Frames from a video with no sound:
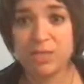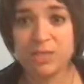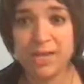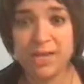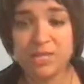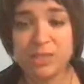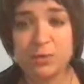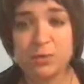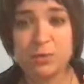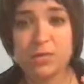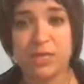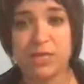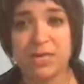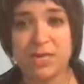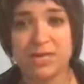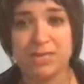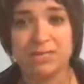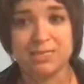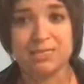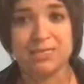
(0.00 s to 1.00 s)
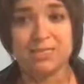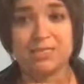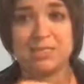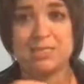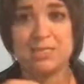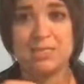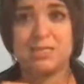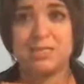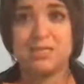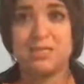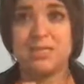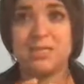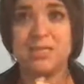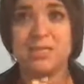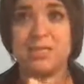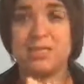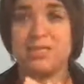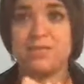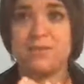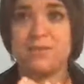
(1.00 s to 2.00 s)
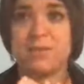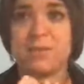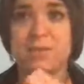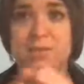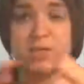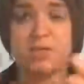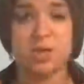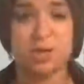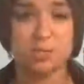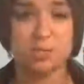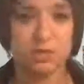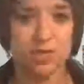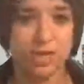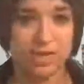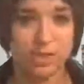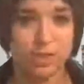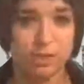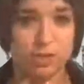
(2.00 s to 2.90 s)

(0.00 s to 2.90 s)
So that's what it is. It's very much that